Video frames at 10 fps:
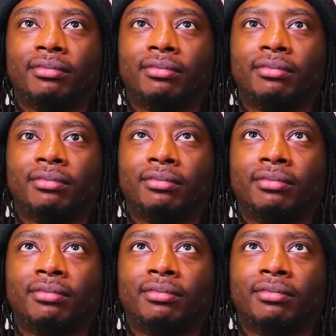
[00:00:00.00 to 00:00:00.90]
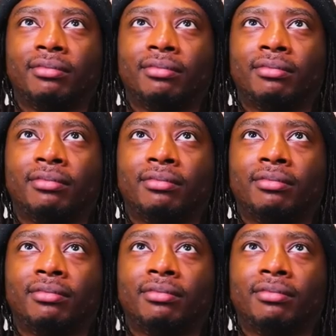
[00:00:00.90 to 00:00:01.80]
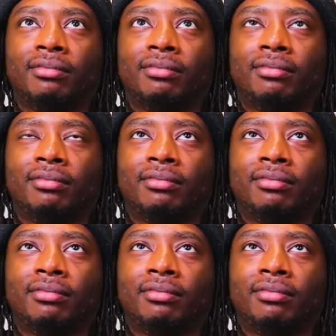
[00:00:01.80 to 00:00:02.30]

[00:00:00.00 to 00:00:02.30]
[no speech]